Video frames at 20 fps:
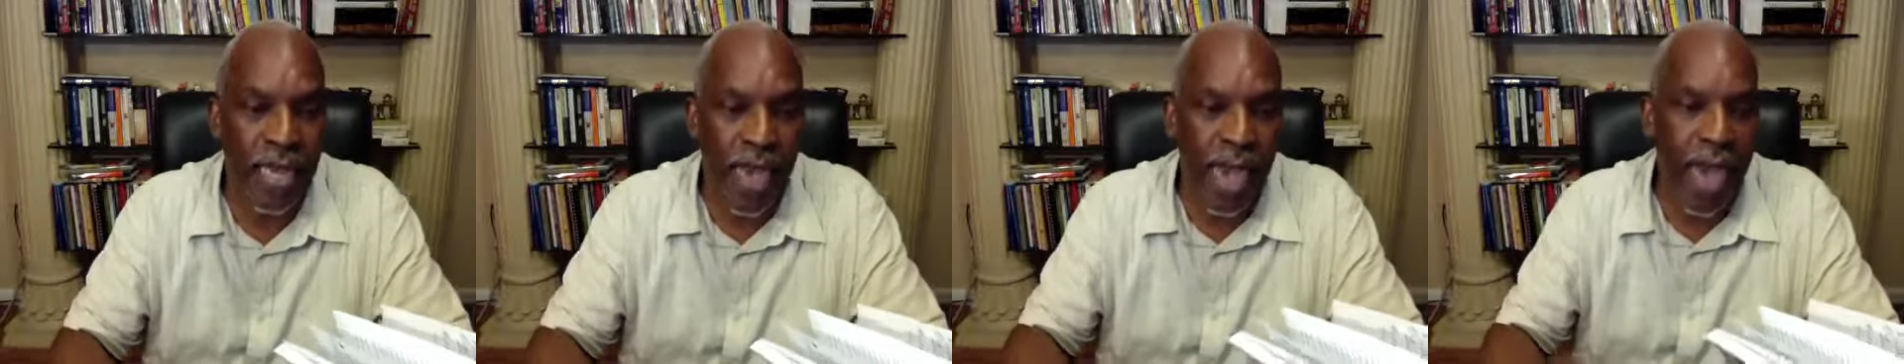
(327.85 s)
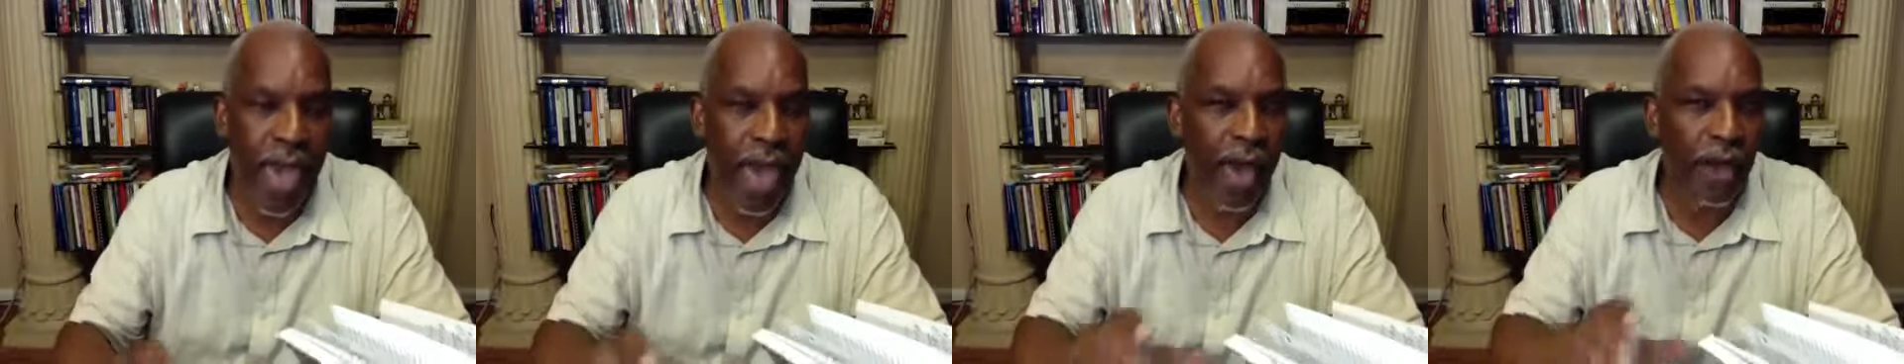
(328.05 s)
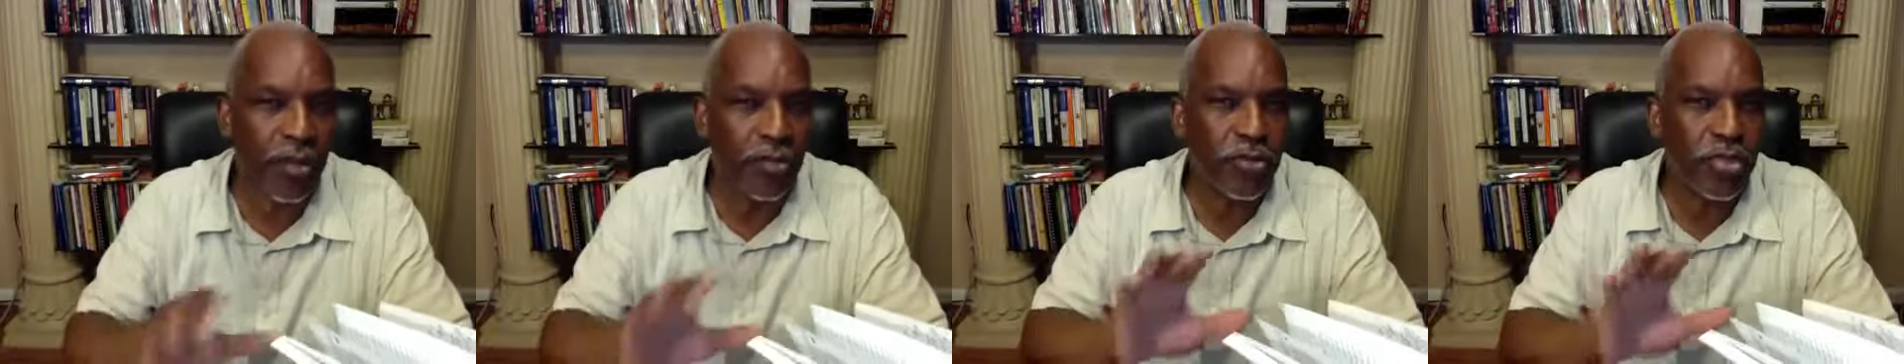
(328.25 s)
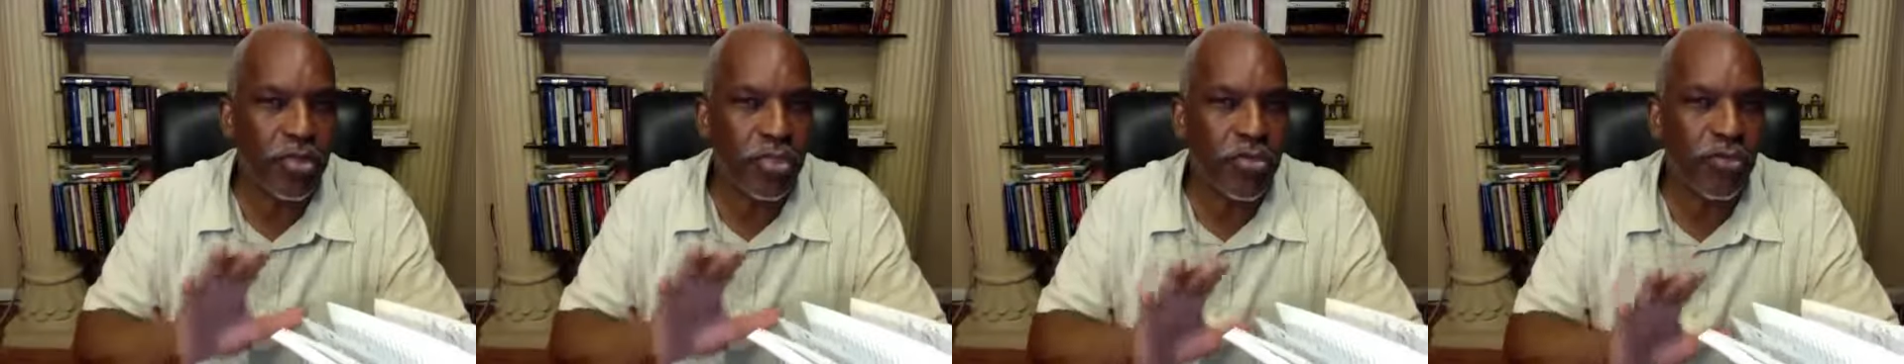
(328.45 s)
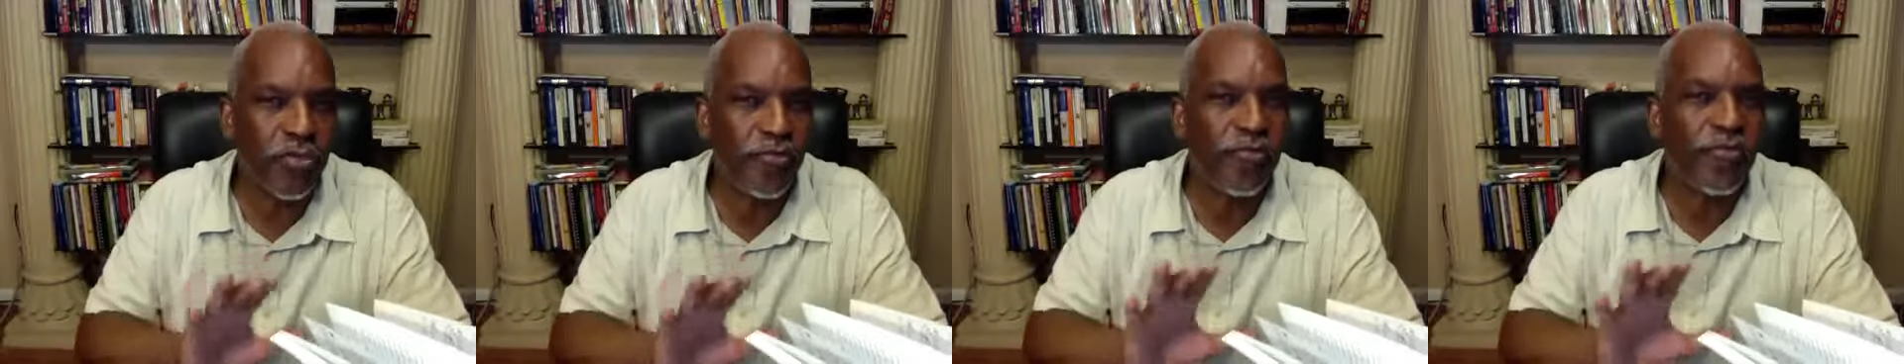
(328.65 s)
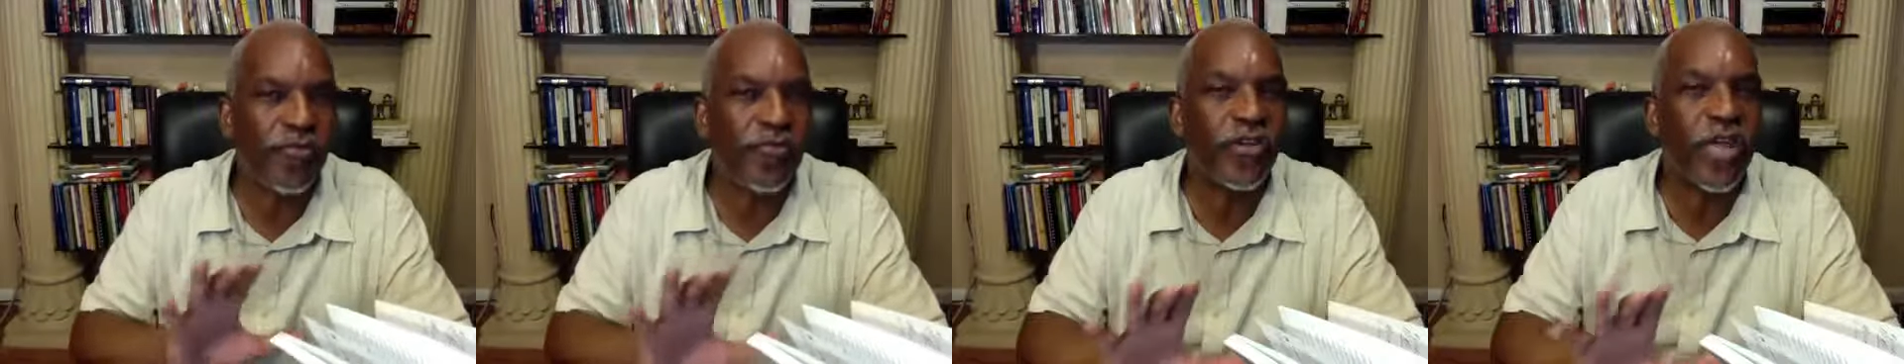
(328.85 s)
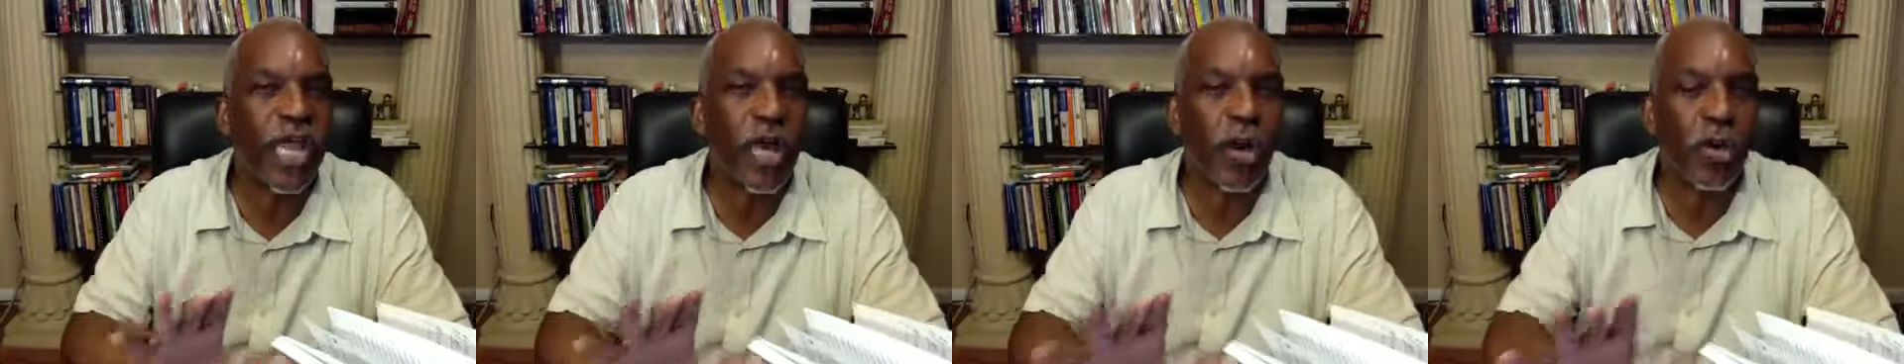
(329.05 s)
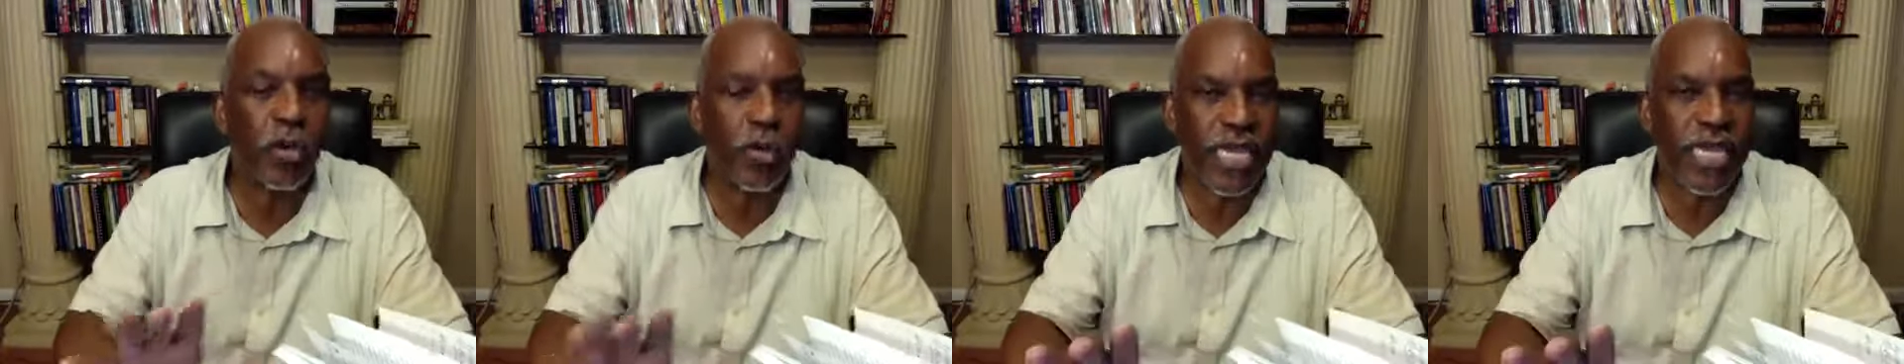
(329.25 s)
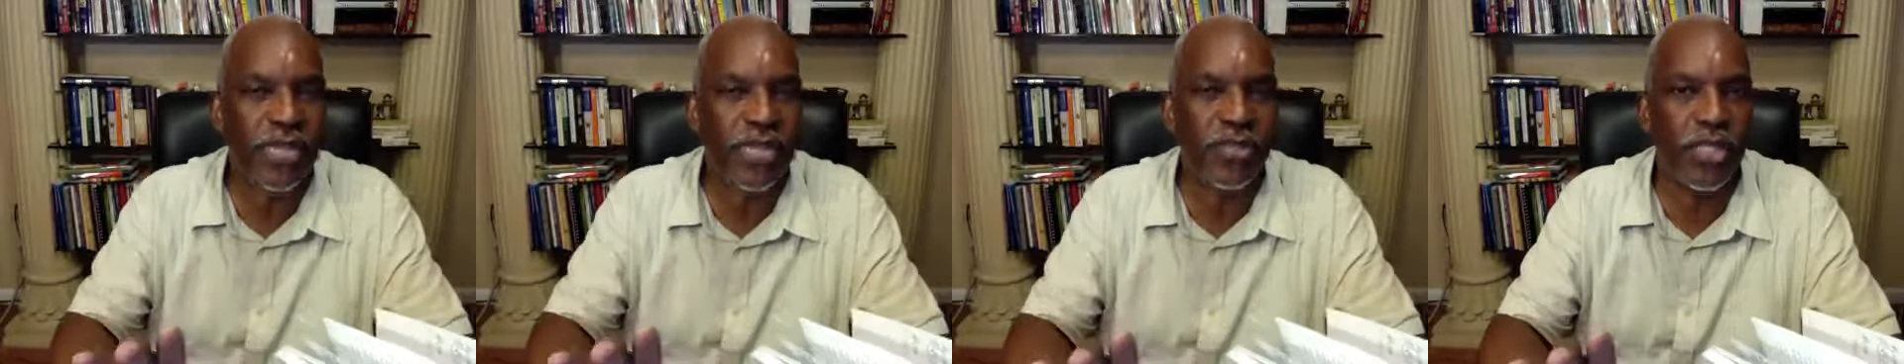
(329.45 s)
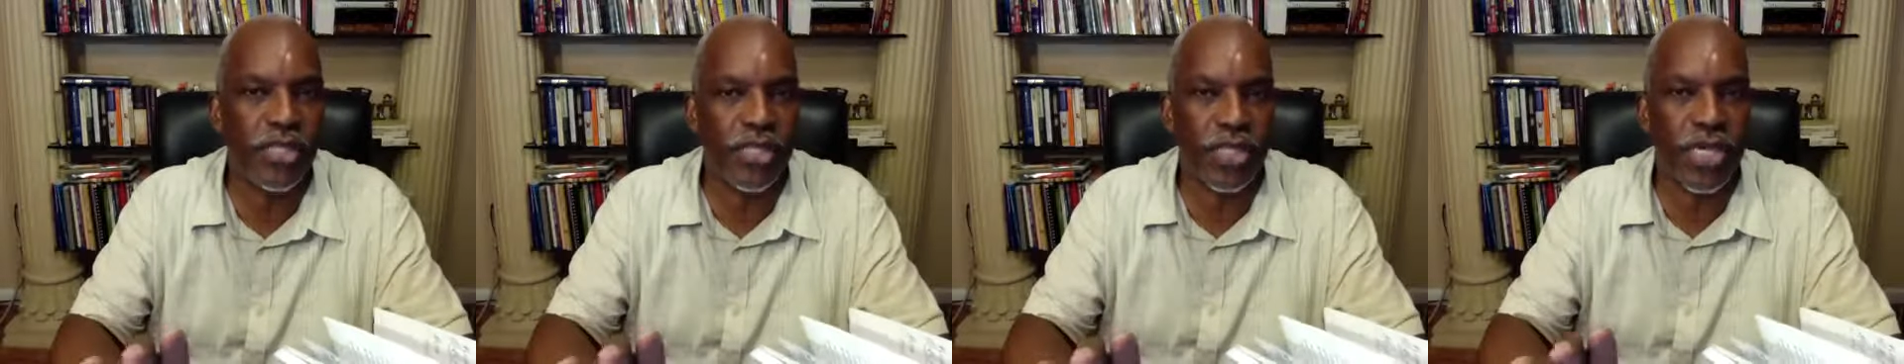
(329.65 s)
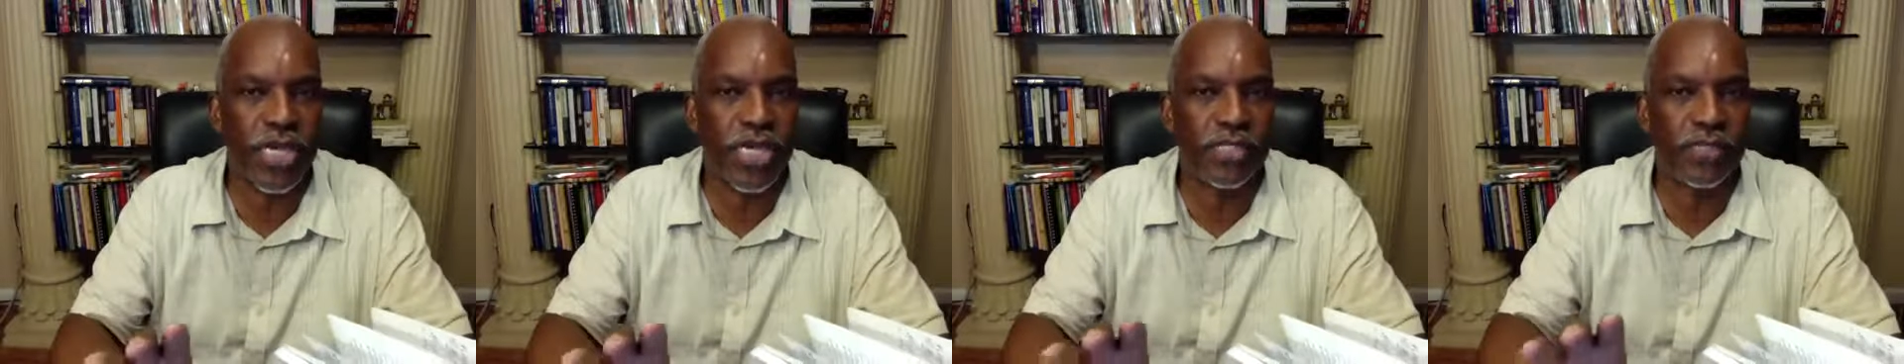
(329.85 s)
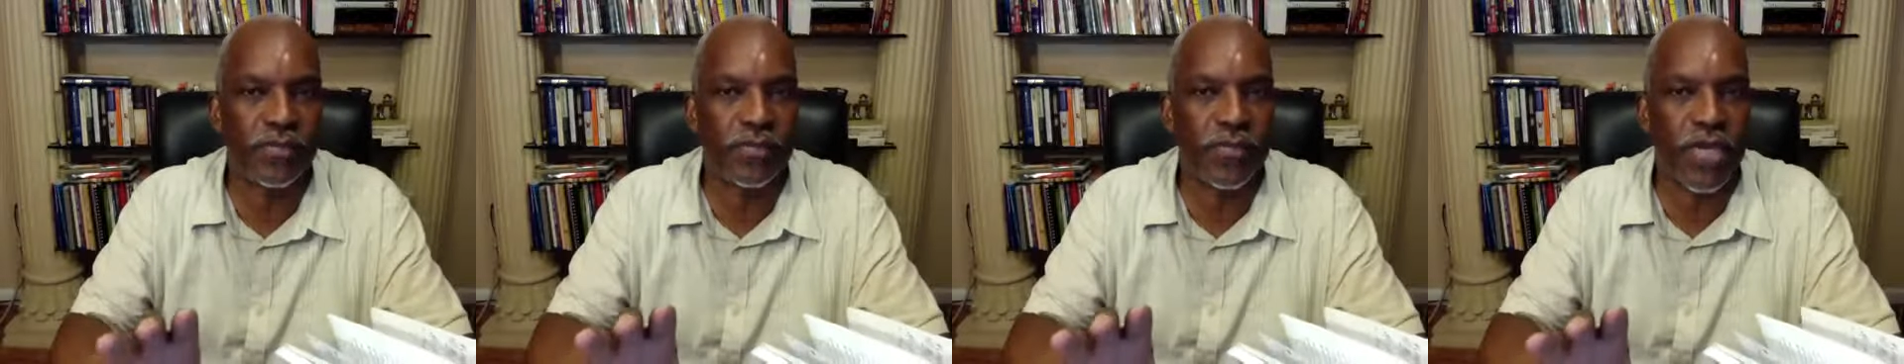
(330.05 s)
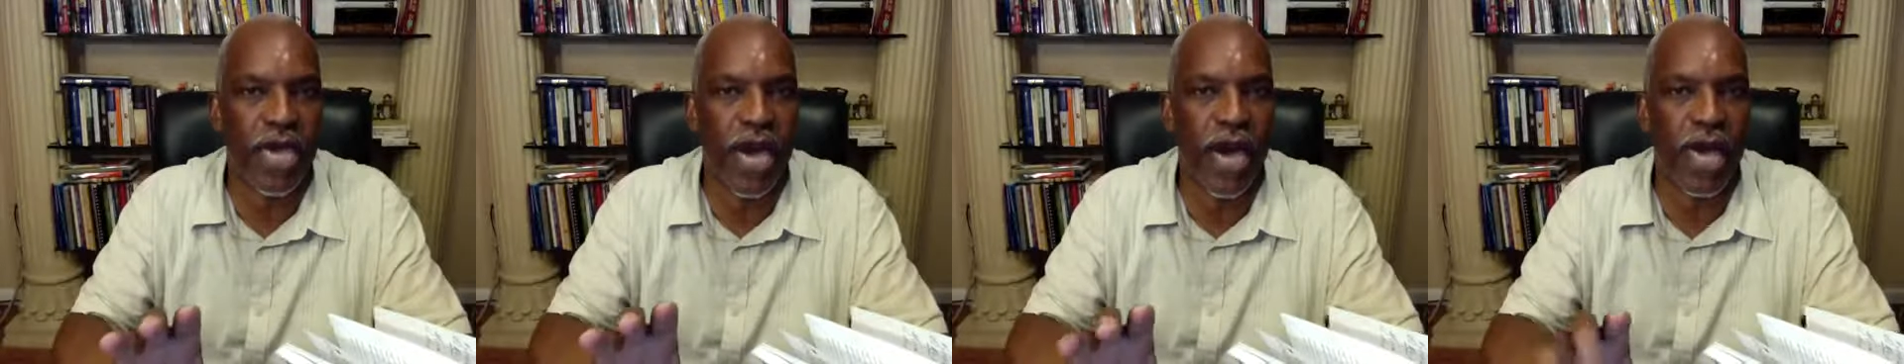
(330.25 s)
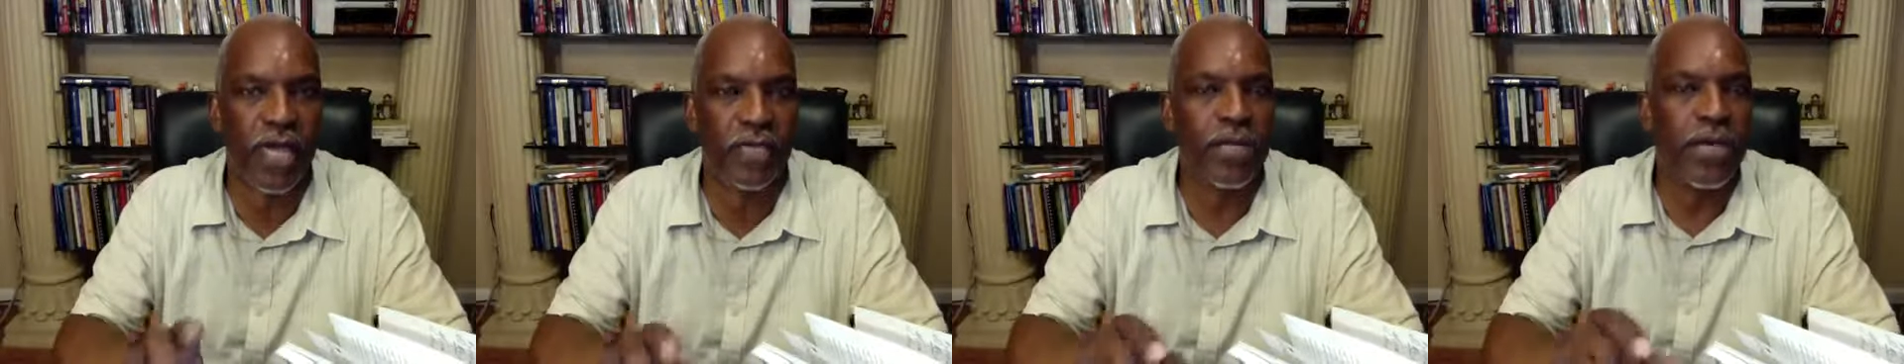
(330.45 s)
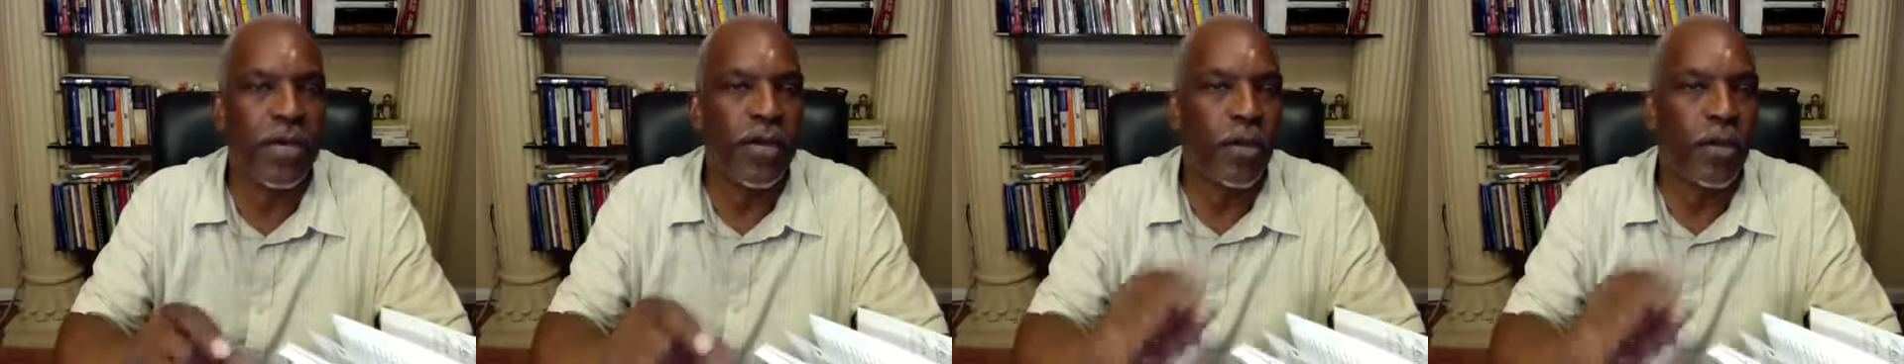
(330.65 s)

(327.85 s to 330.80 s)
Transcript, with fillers: How do you flow in the things of God